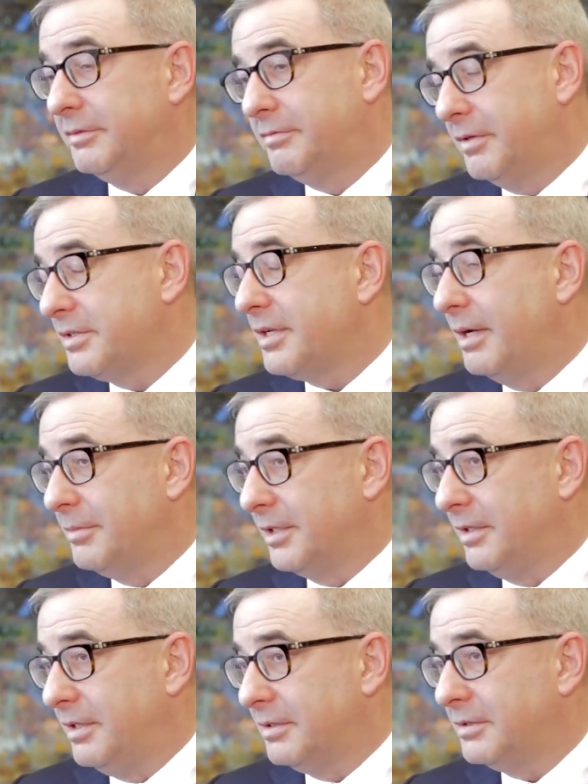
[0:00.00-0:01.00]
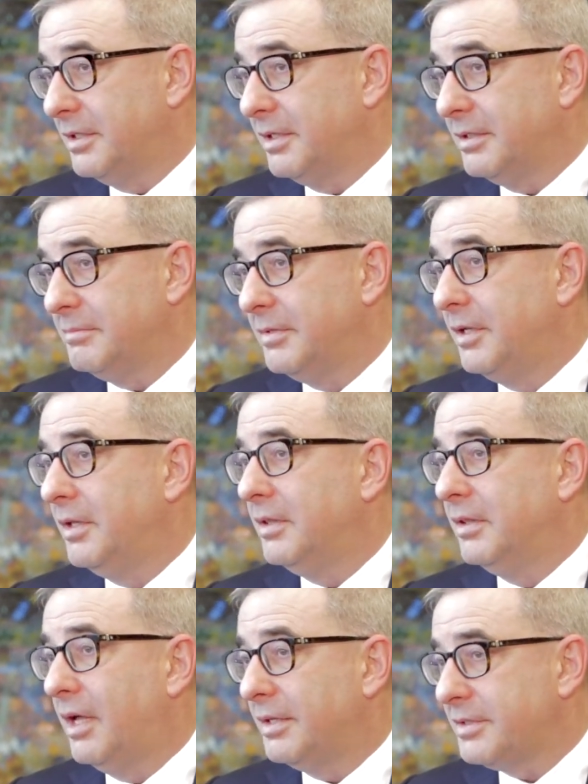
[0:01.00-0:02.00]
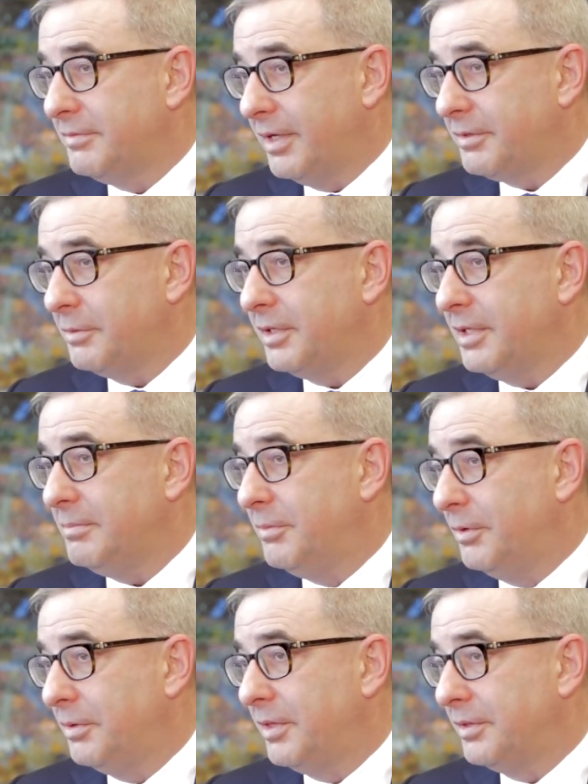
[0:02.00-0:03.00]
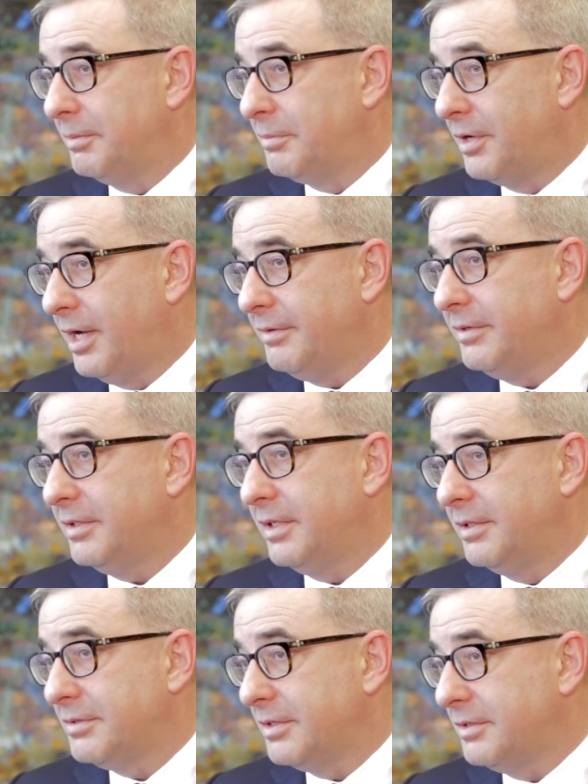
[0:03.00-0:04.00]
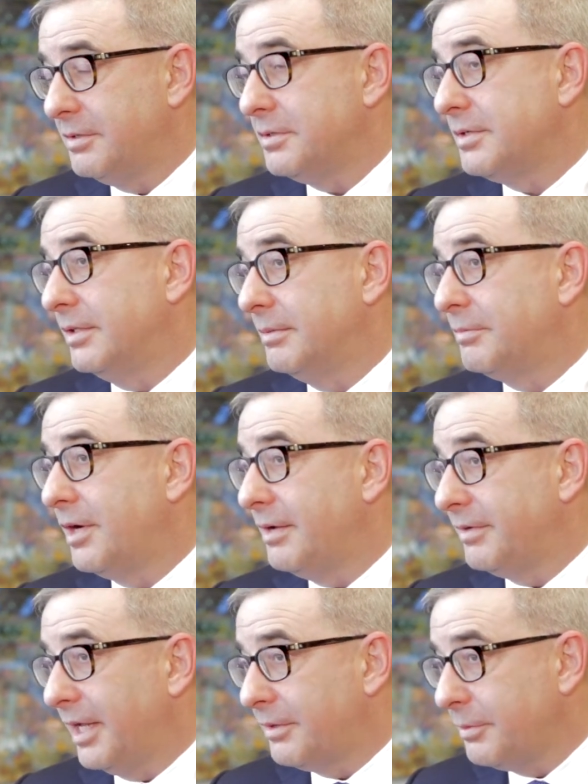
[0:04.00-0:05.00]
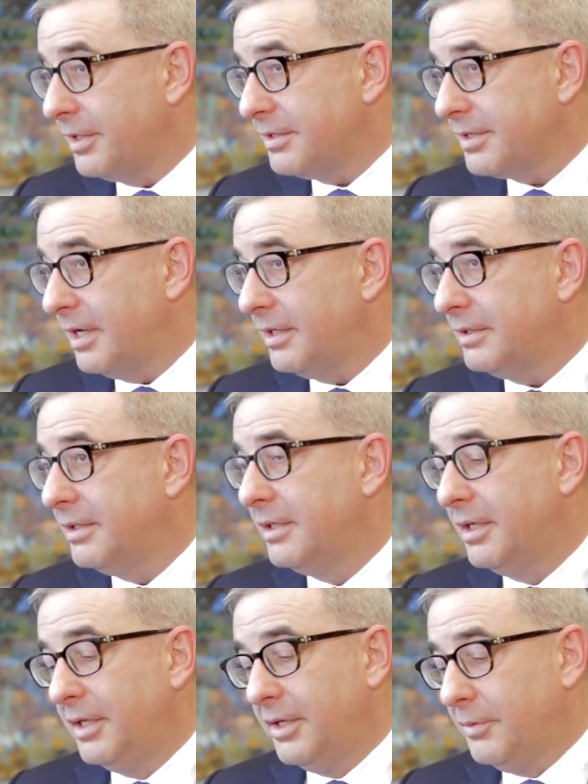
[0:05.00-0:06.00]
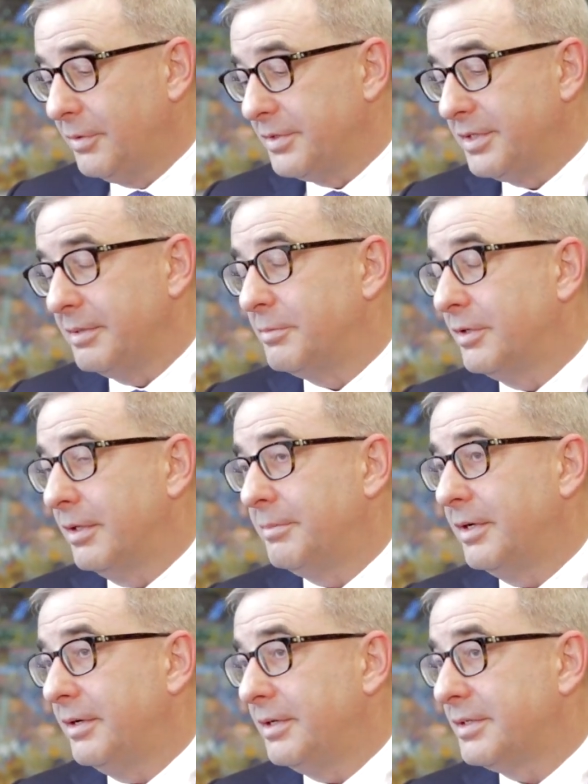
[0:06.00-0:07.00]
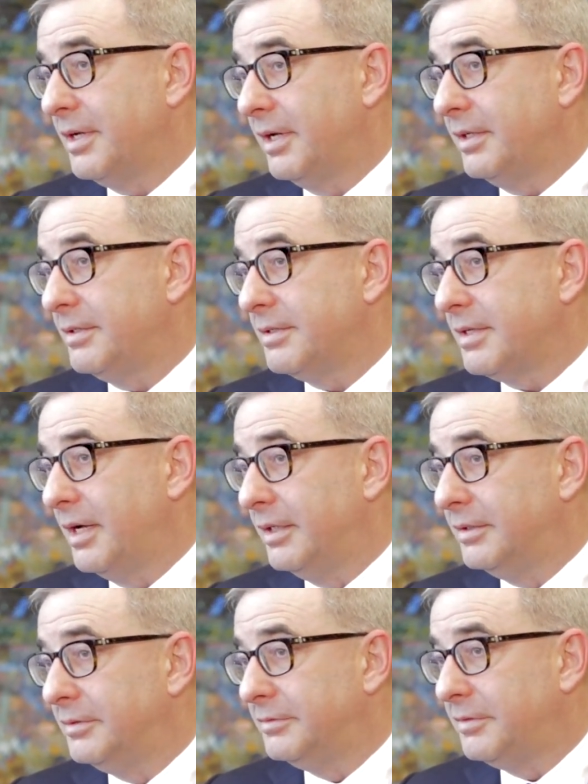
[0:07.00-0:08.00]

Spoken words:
first time in a long time, lots of equity, both on the private, institutional, and private equity side. We're seeing preliminary signs of